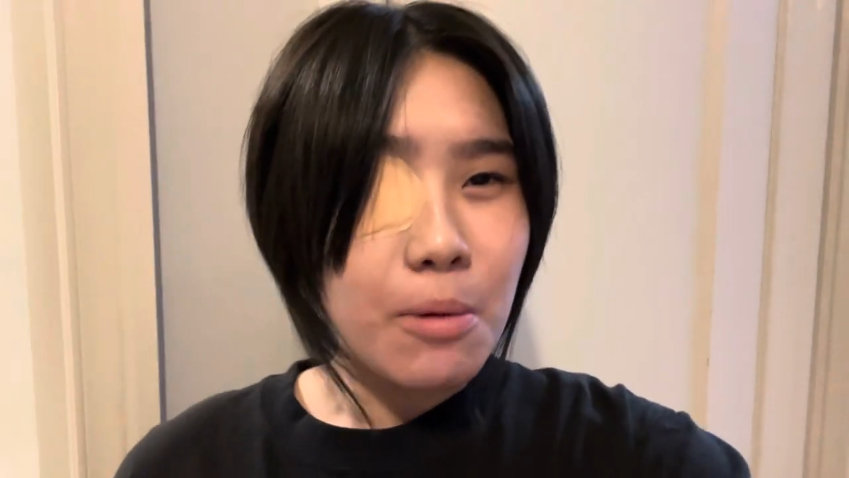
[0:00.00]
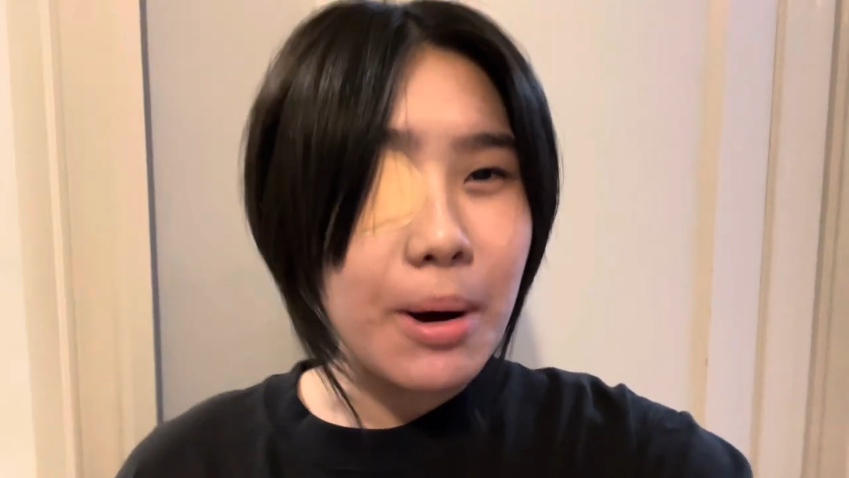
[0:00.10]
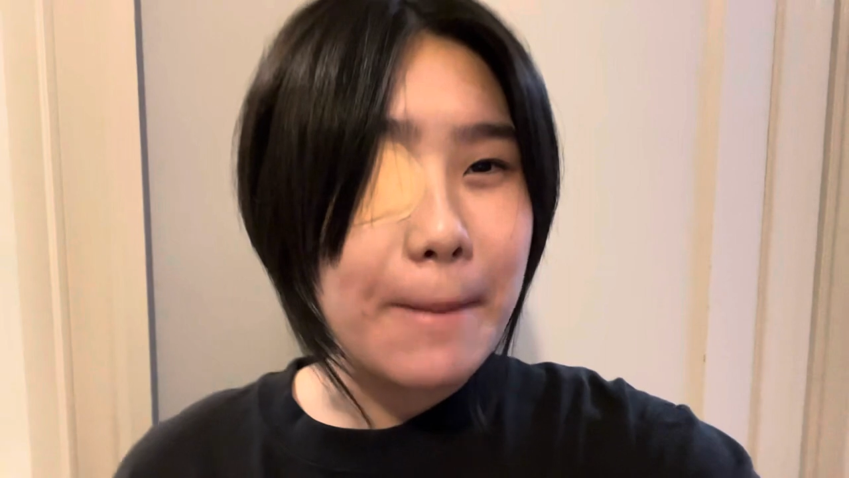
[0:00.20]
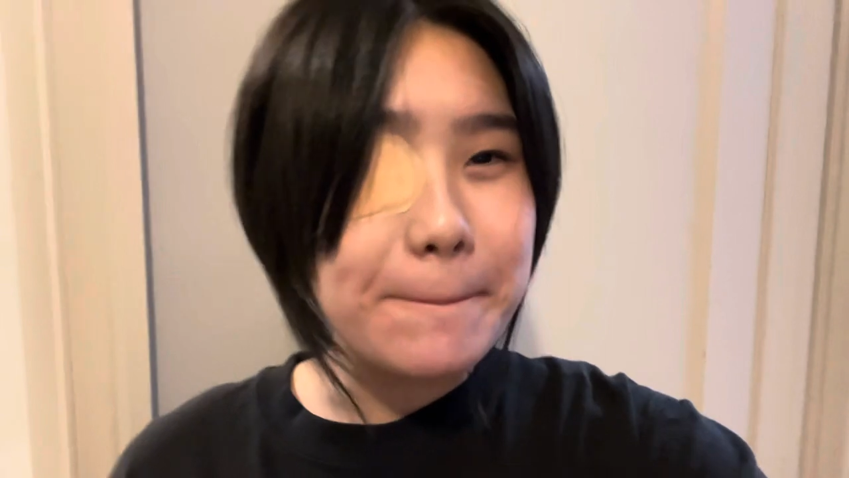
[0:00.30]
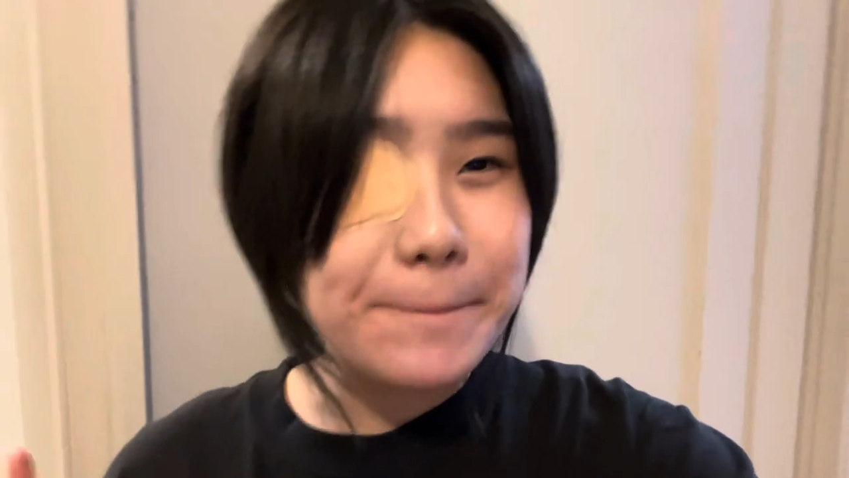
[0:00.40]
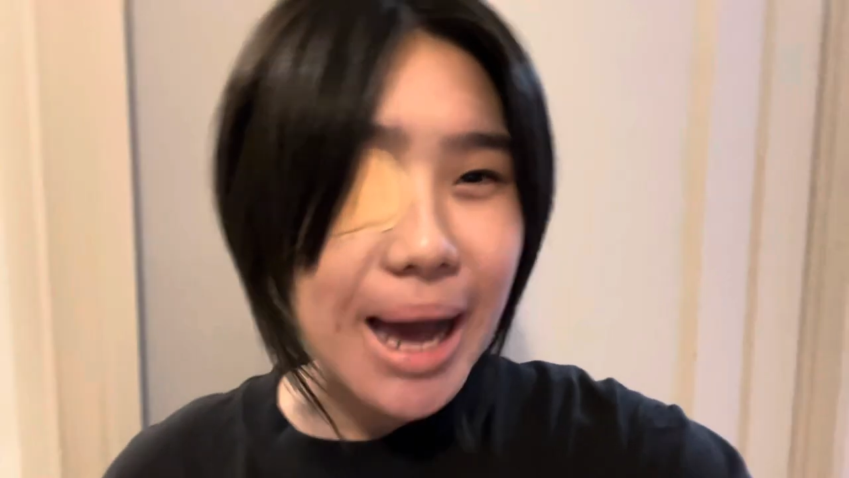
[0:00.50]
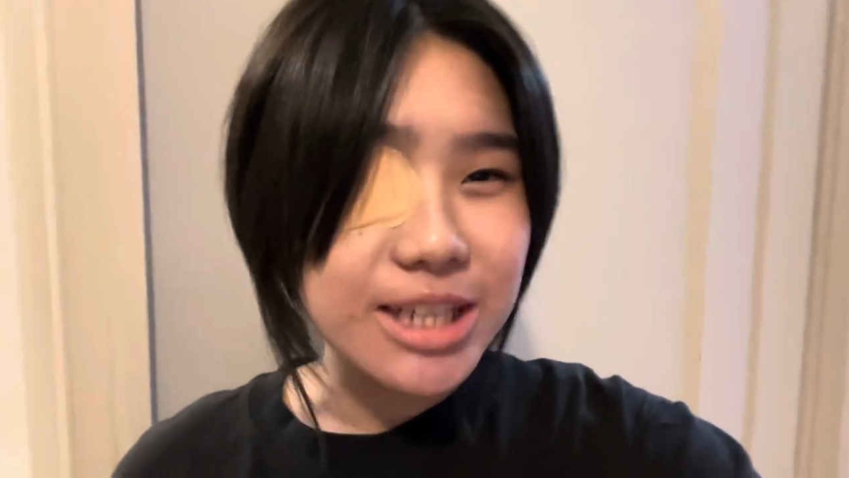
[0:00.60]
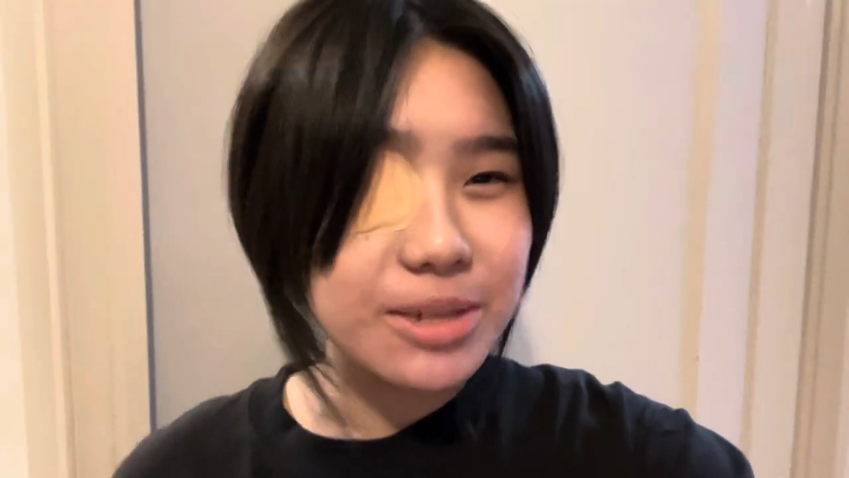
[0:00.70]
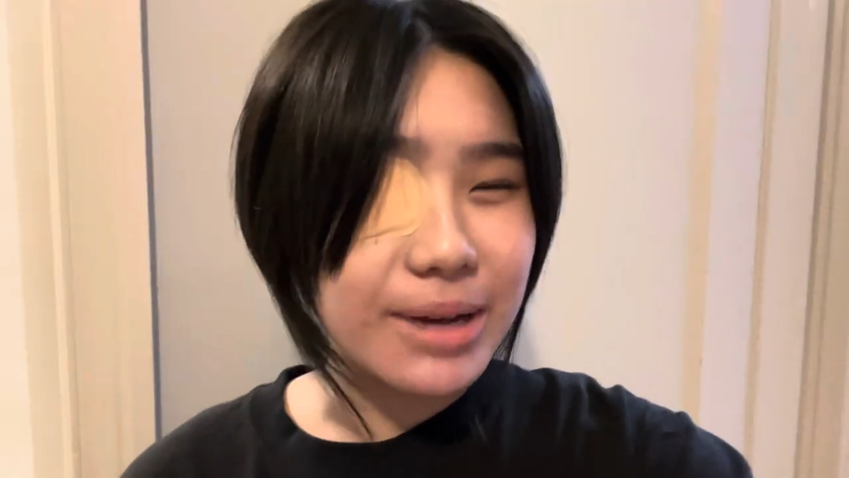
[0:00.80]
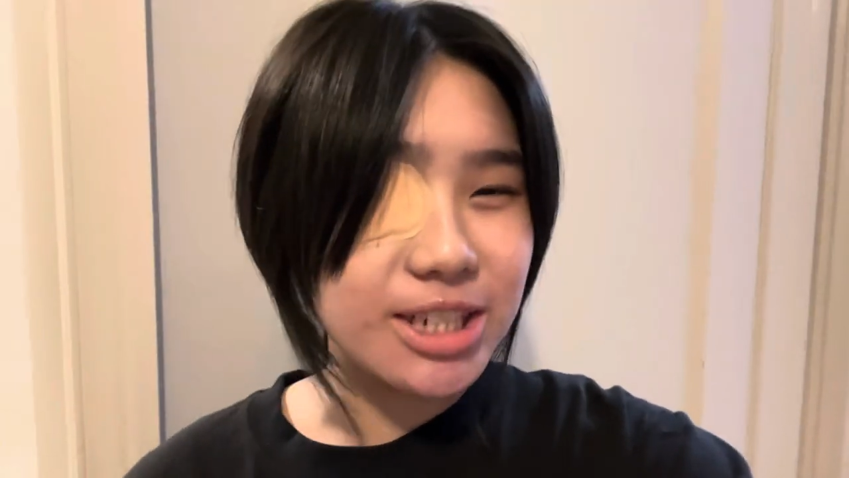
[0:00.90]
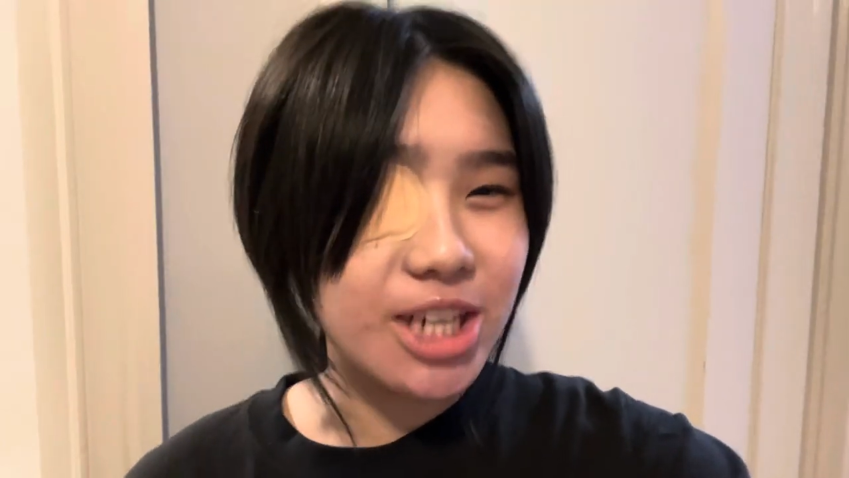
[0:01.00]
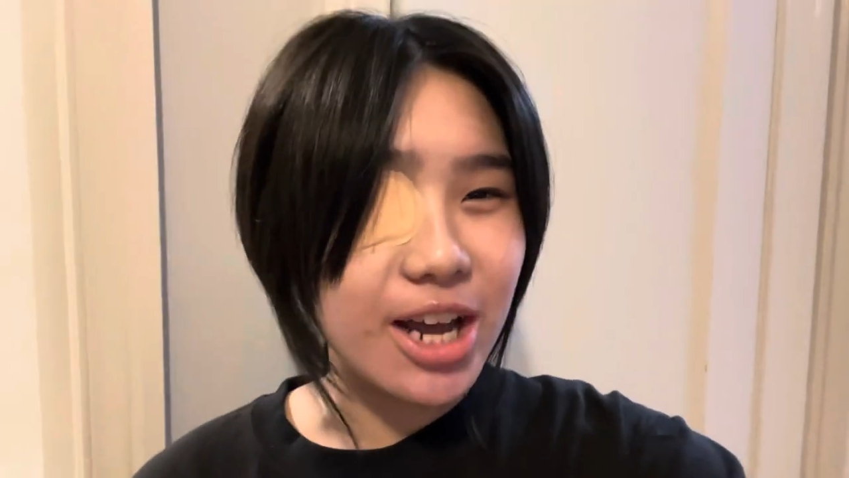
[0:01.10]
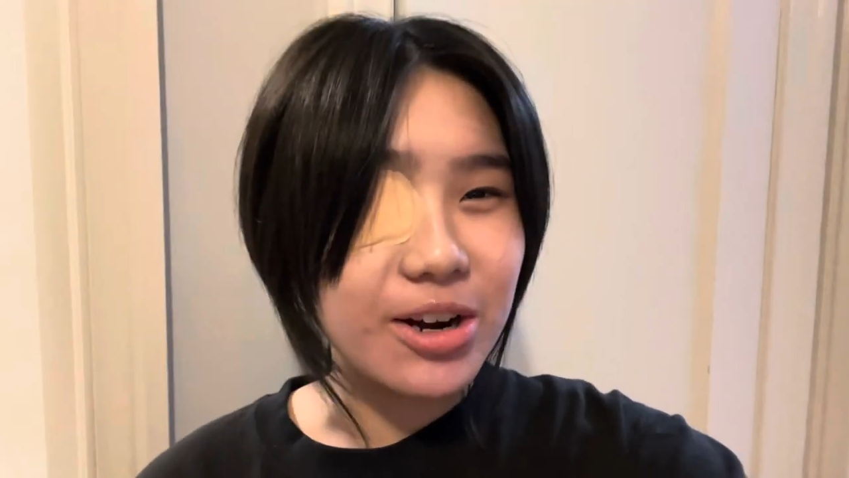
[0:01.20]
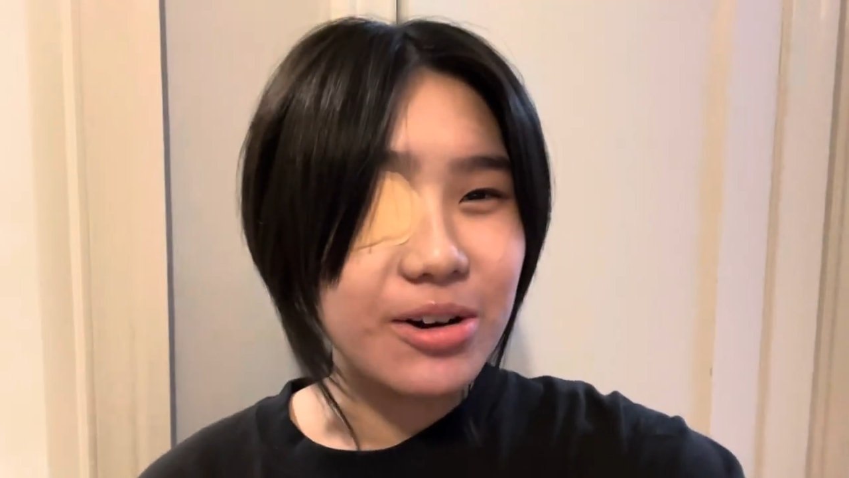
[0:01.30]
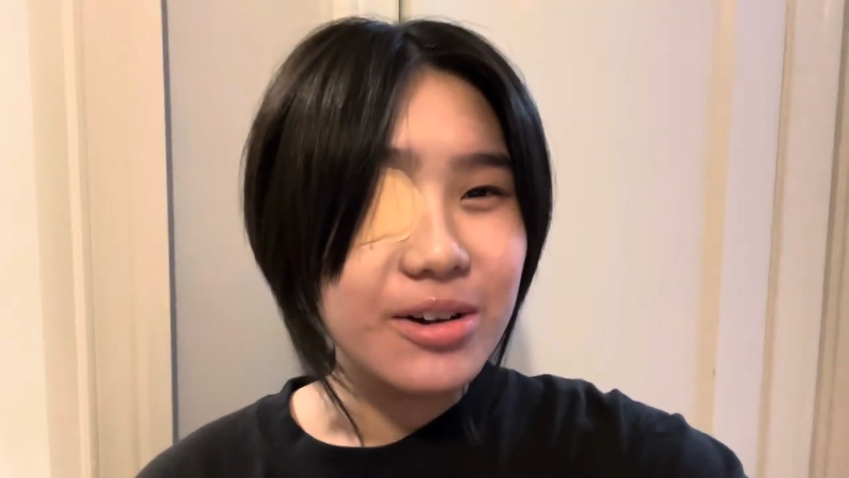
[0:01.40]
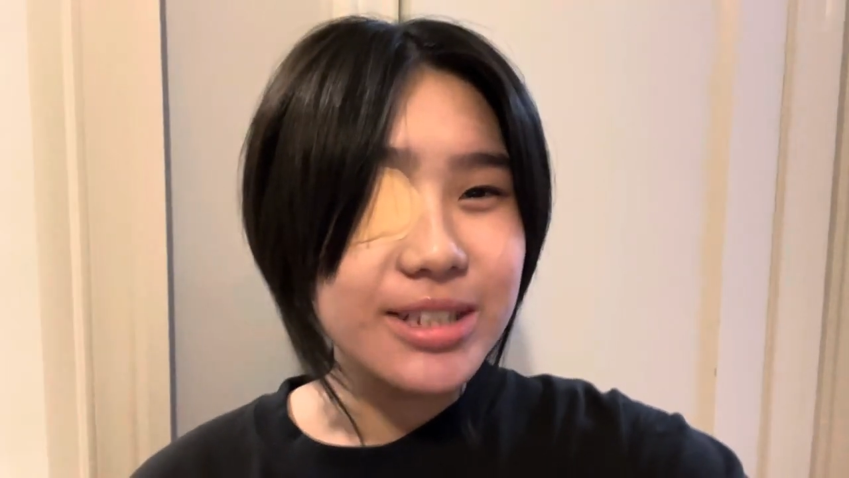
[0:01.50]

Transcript: Welcome back to my channel.